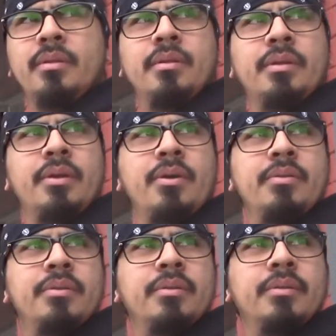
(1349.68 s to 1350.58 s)
You know,
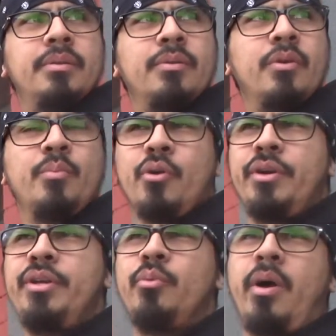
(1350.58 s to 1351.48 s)
what more
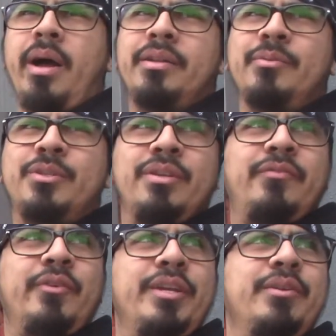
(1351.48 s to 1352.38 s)
do you want
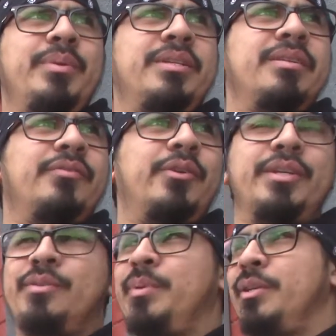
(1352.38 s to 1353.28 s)
for
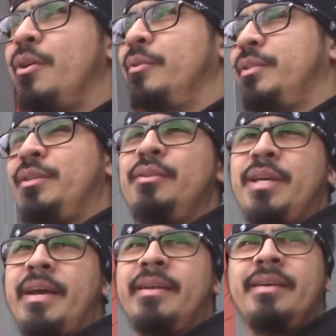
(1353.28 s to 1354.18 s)
it to be known to you
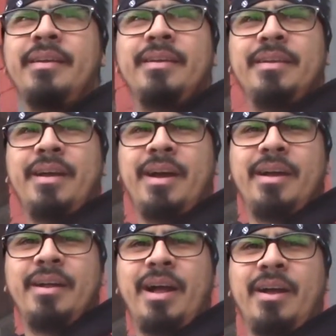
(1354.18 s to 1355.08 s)
that
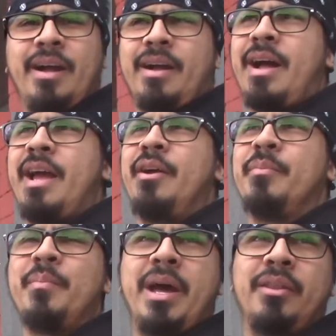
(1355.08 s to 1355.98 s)
I am
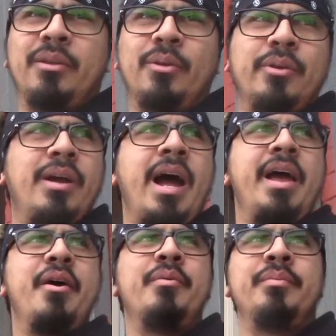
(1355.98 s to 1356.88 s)
a man of the Lord. I
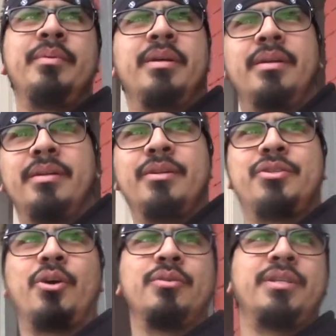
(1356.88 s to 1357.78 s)
am
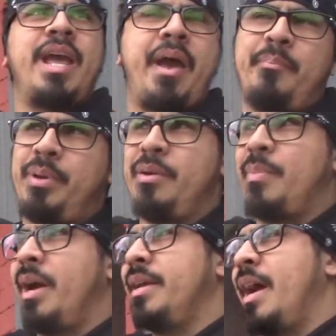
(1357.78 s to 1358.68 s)
chosen, handpicked
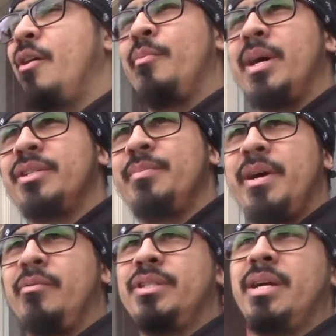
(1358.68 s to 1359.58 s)
by Yahweh B'Shem
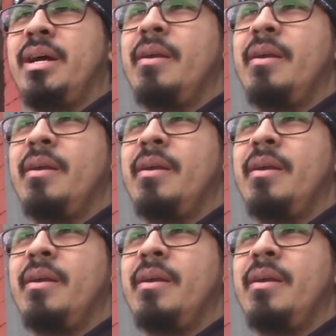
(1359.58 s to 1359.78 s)
Yahushua.